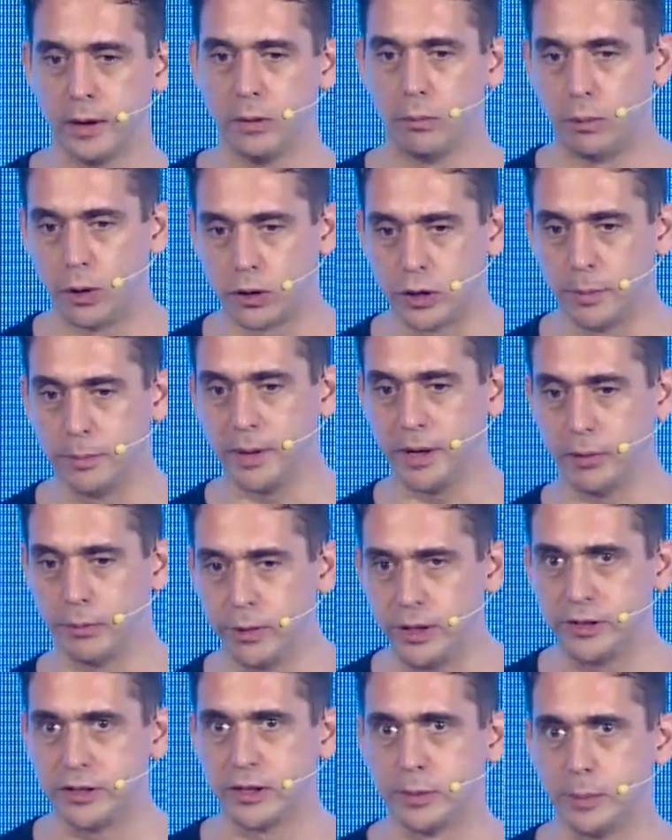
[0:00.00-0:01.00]
what can be a
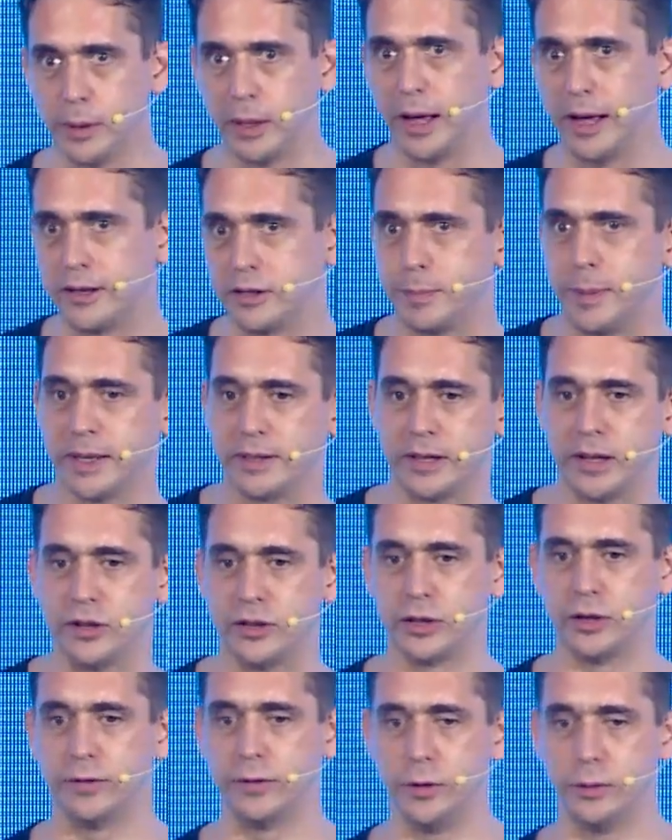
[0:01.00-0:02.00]
reasonable
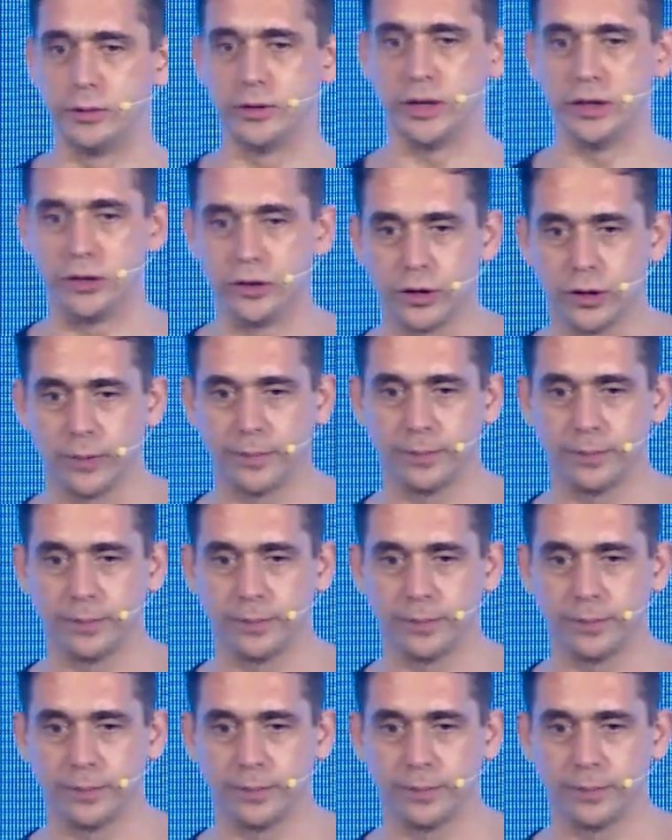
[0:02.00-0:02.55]
expectation of usage.